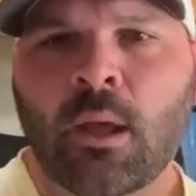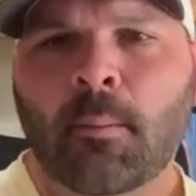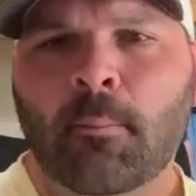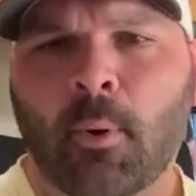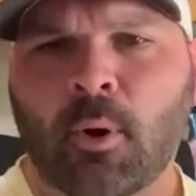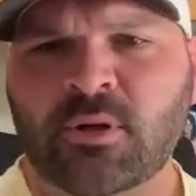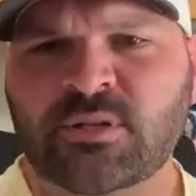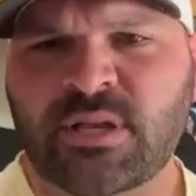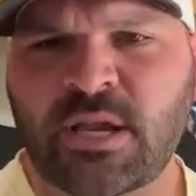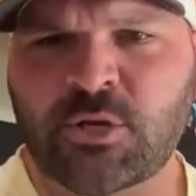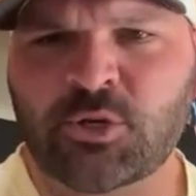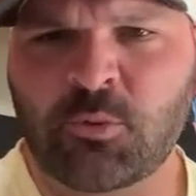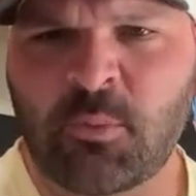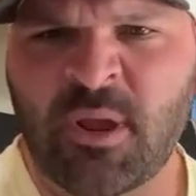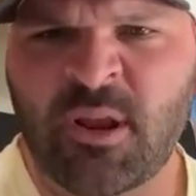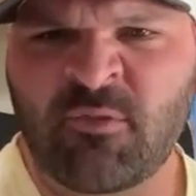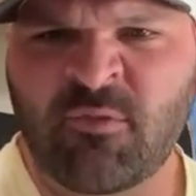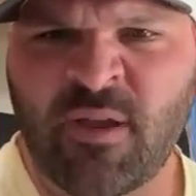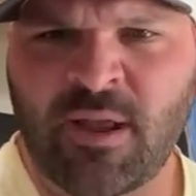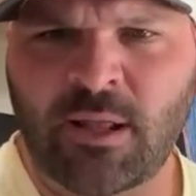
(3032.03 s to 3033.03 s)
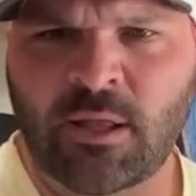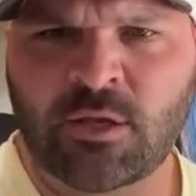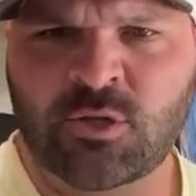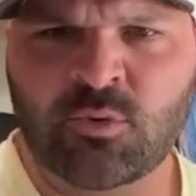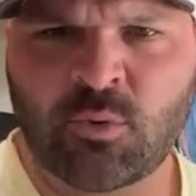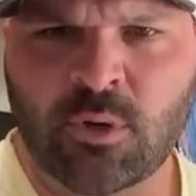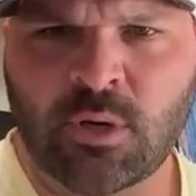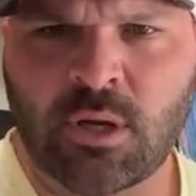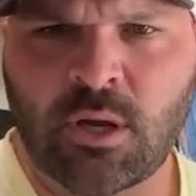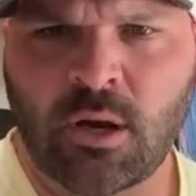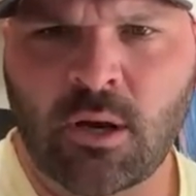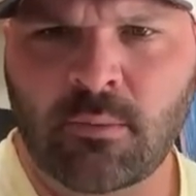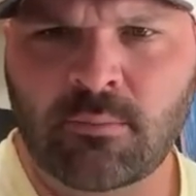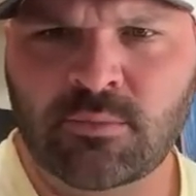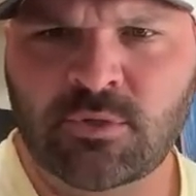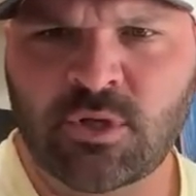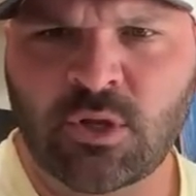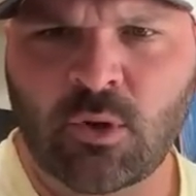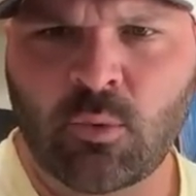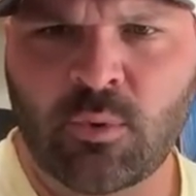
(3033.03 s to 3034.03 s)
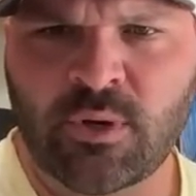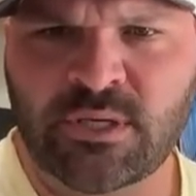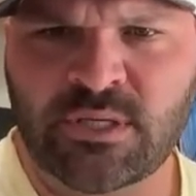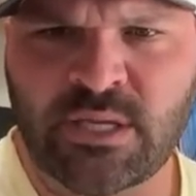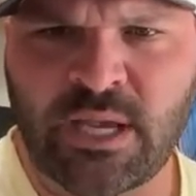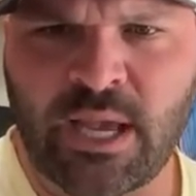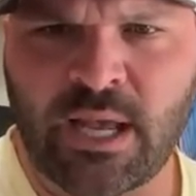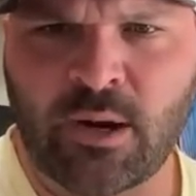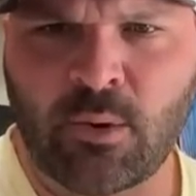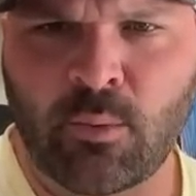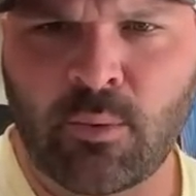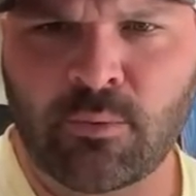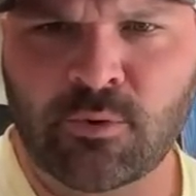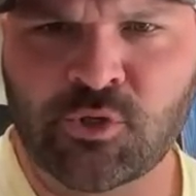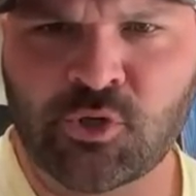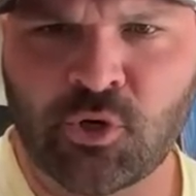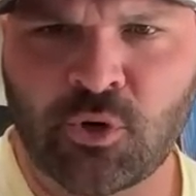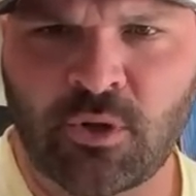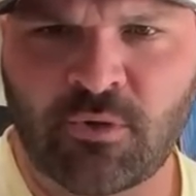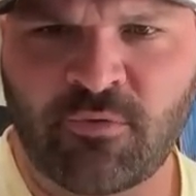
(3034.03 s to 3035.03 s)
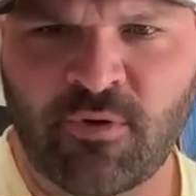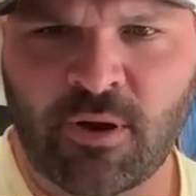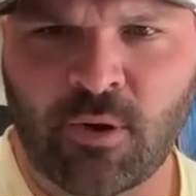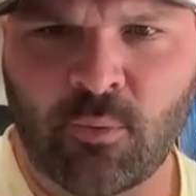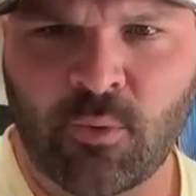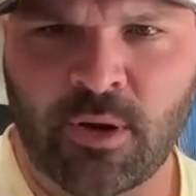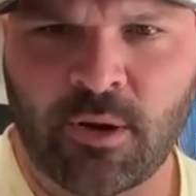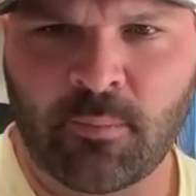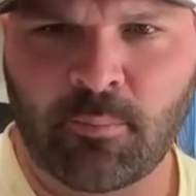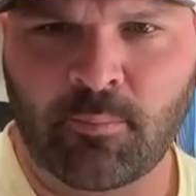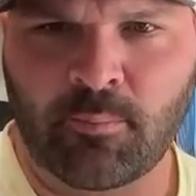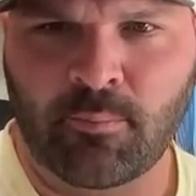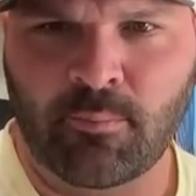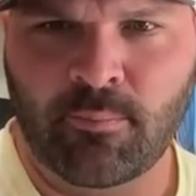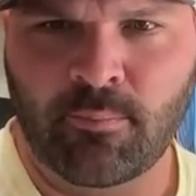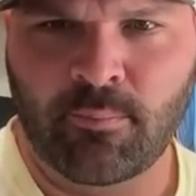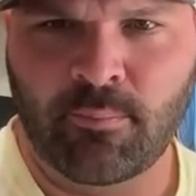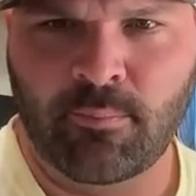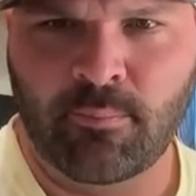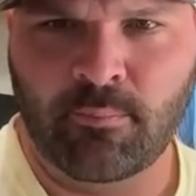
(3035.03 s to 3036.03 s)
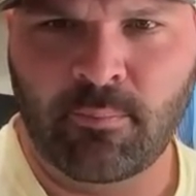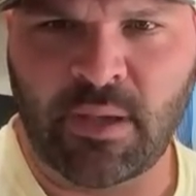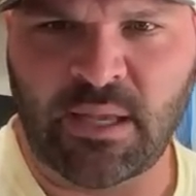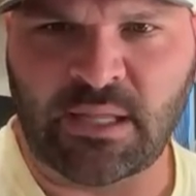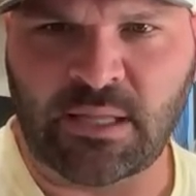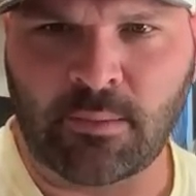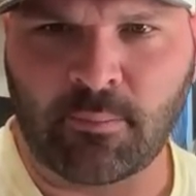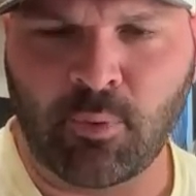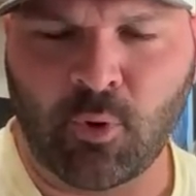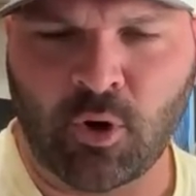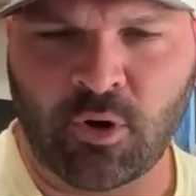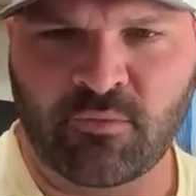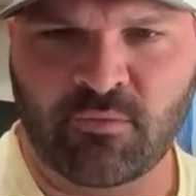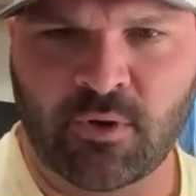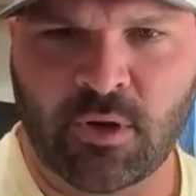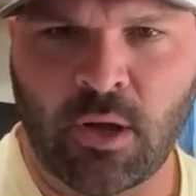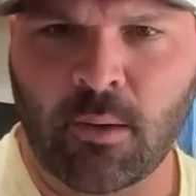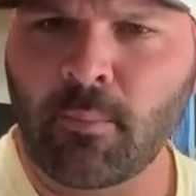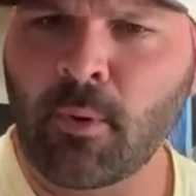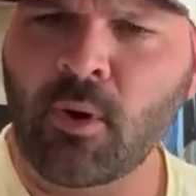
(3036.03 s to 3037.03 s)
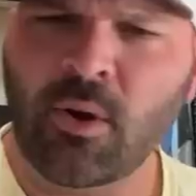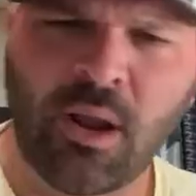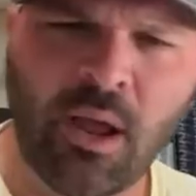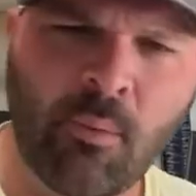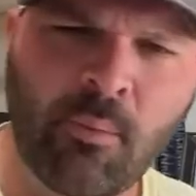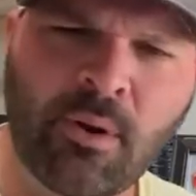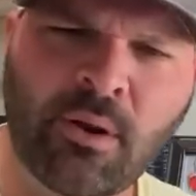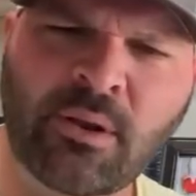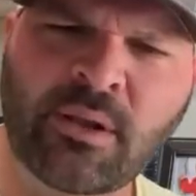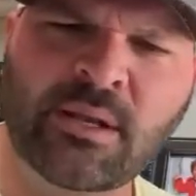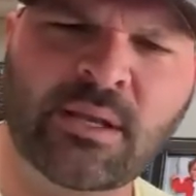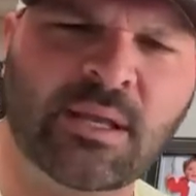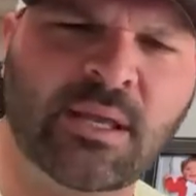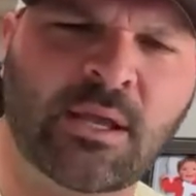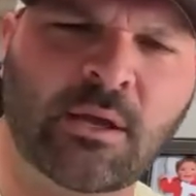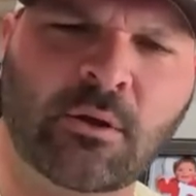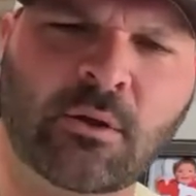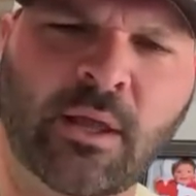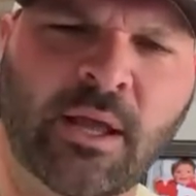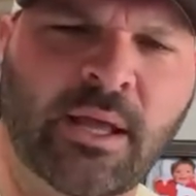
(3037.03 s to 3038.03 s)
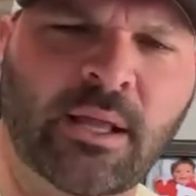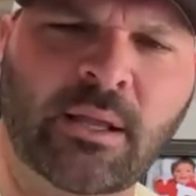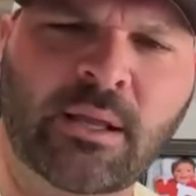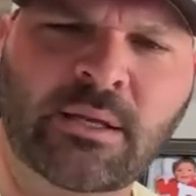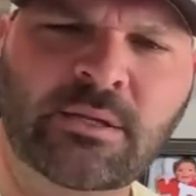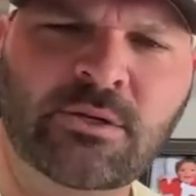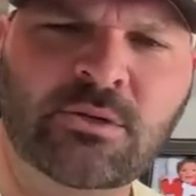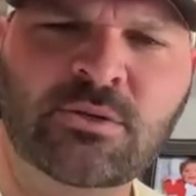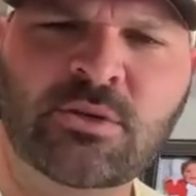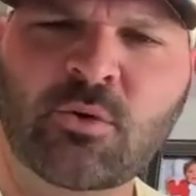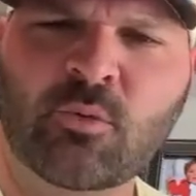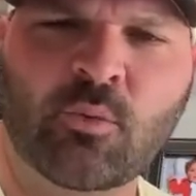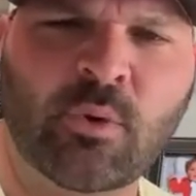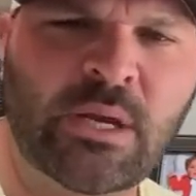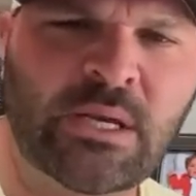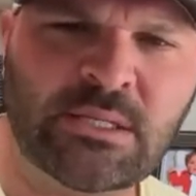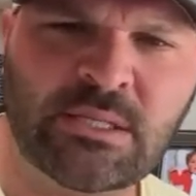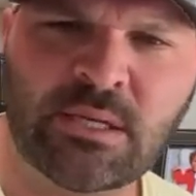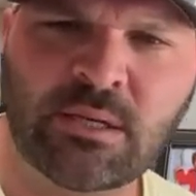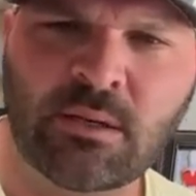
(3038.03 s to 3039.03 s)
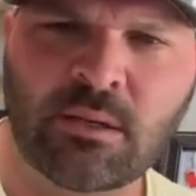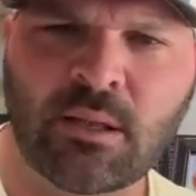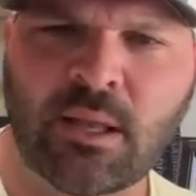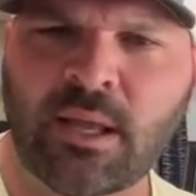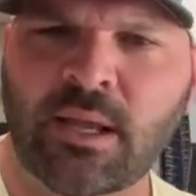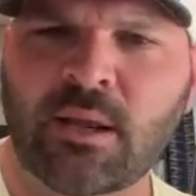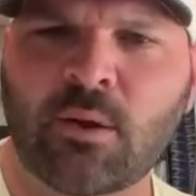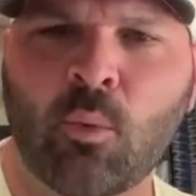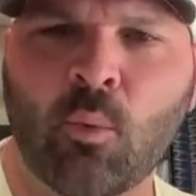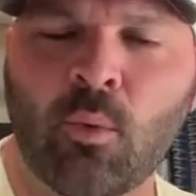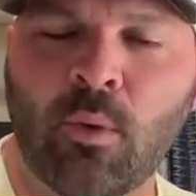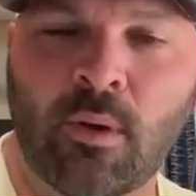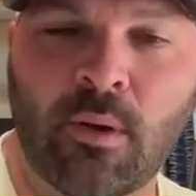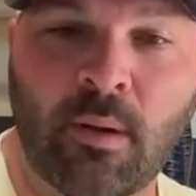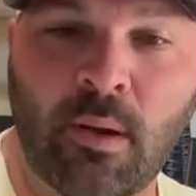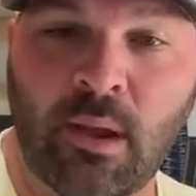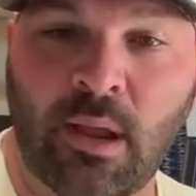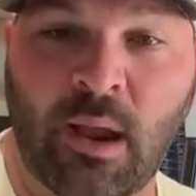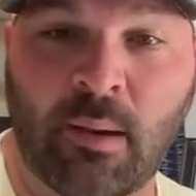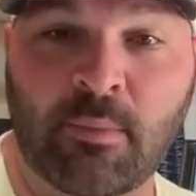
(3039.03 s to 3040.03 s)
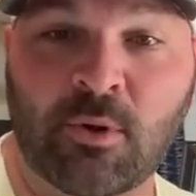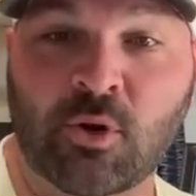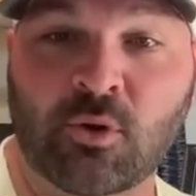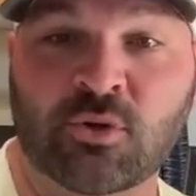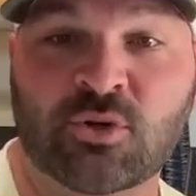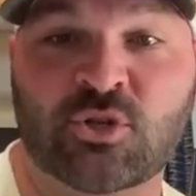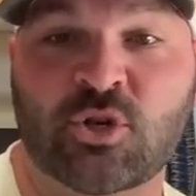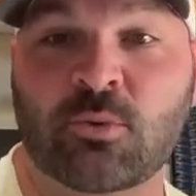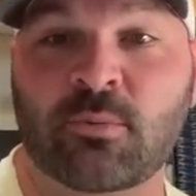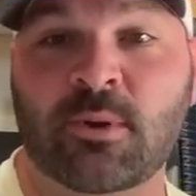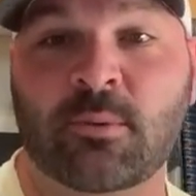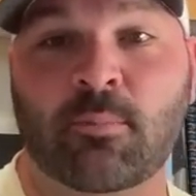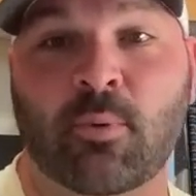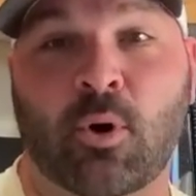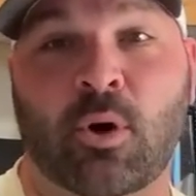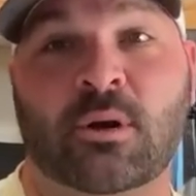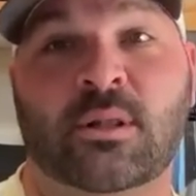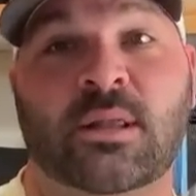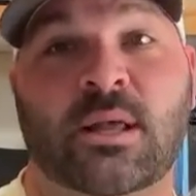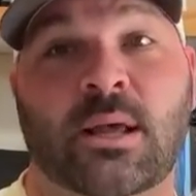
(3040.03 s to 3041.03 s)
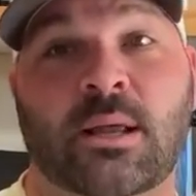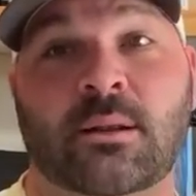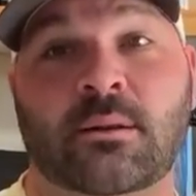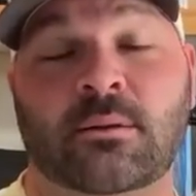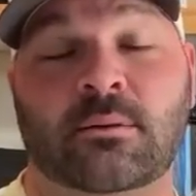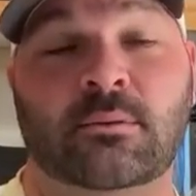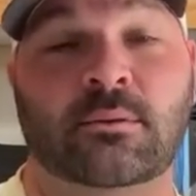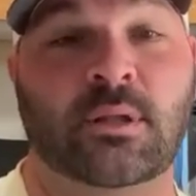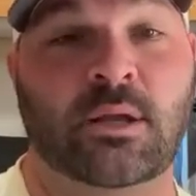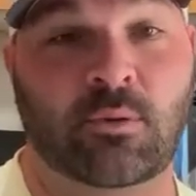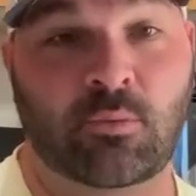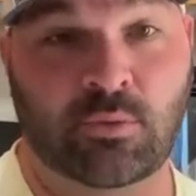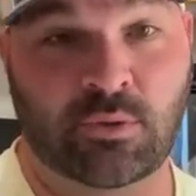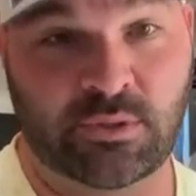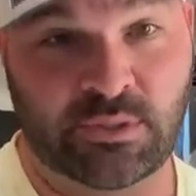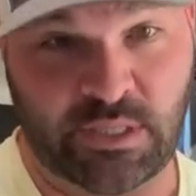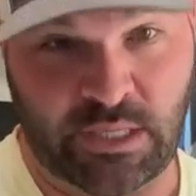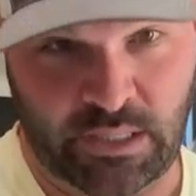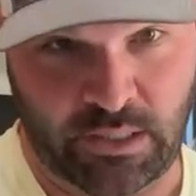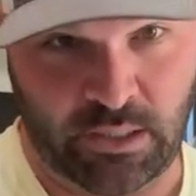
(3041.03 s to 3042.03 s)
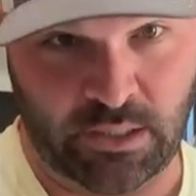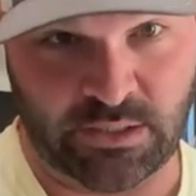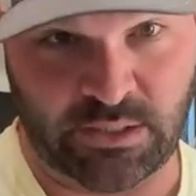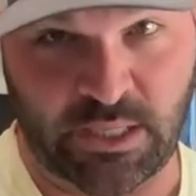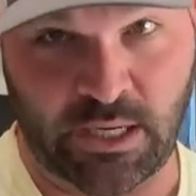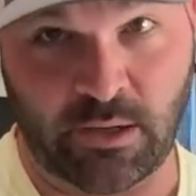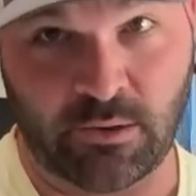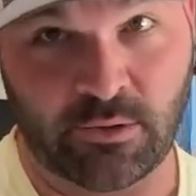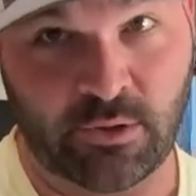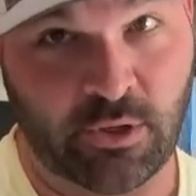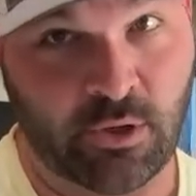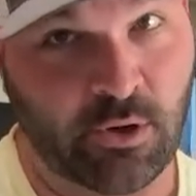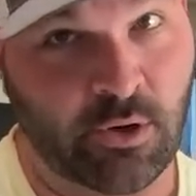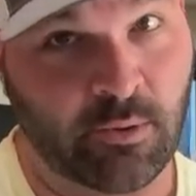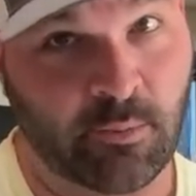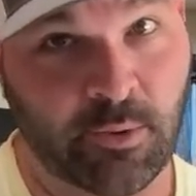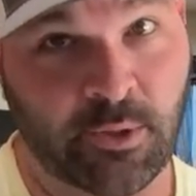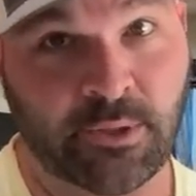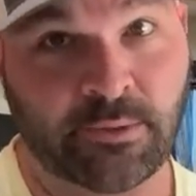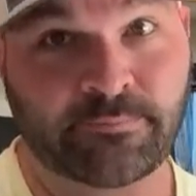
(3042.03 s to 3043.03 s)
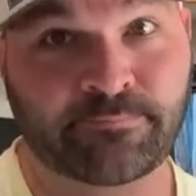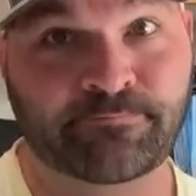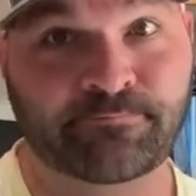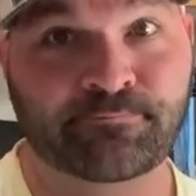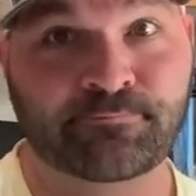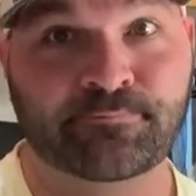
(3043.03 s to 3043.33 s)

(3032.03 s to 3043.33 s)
Part said, Jermaine, if aliens were to come to Louisiana, we would surely find a way to make them part of a gumbo. No, we don't need to kill aliens. There's no reason. Like, I mean, you're assuming, Bart, that they wouldn't take us out. You know what I mean?